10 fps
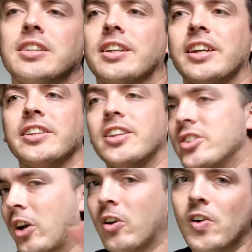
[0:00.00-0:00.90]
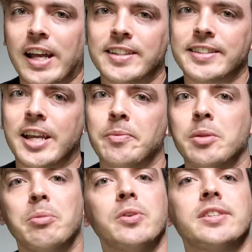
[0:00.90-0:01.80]
in the general landscape, the
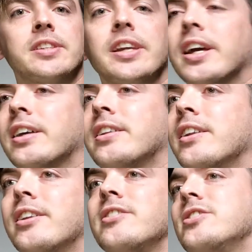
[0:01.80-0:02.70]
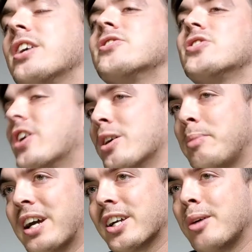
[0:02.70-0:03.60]
Bundesliga just started
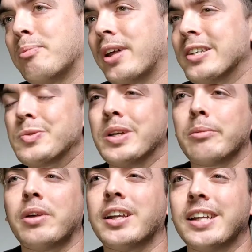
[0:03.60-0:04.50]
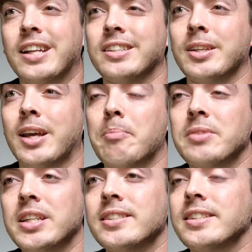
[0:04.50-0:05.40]
back up last week playing empty,
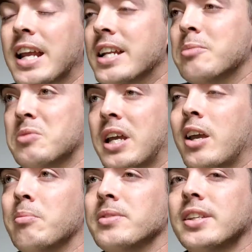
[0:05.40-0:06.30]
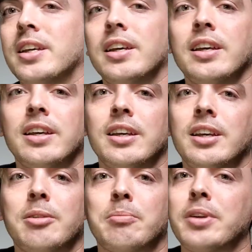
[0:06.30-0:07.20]
empty stadium games.
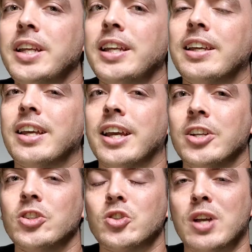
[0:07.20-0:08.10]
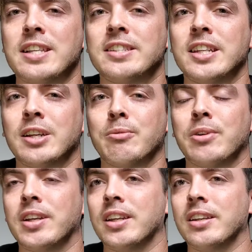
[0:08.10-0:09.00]
Pretty interesting
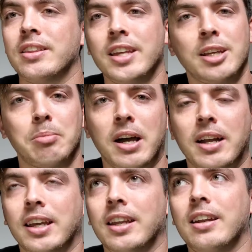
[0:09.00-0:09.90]
when you think about it.